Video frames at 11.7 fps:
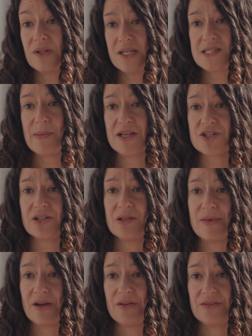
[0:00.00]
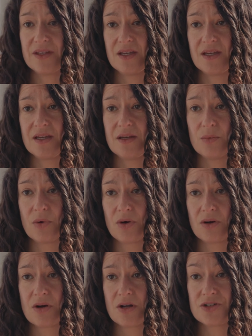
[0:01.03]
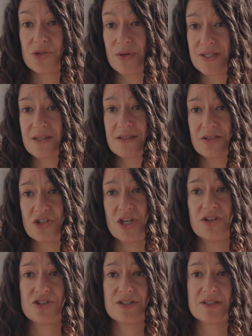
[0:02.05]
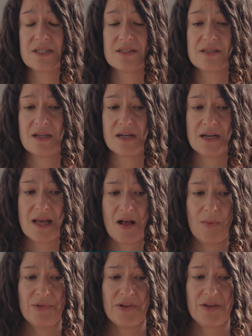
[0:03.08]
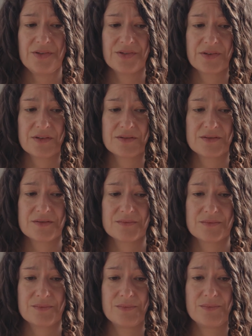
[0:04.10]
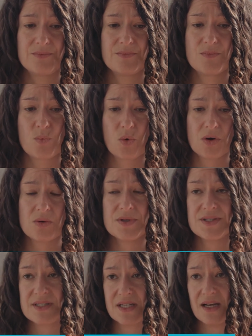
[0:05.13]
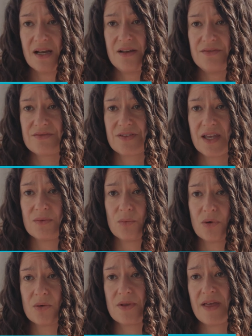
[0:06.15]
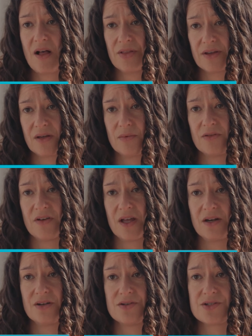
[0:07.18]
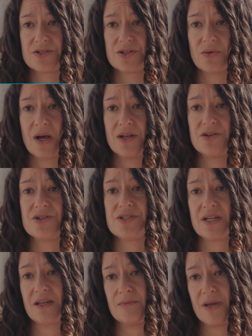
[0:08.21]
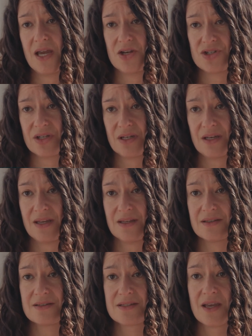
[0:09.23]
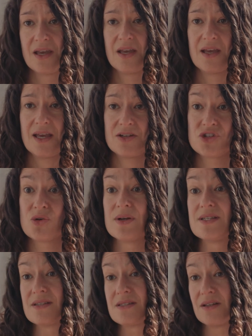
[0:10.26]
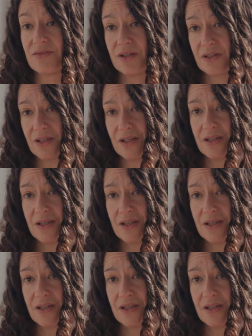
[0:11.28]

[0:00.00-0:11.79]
really special about the work on choices and changes is that it helps us work with staff and work with healthcare providers to understand patient needs and choices differently.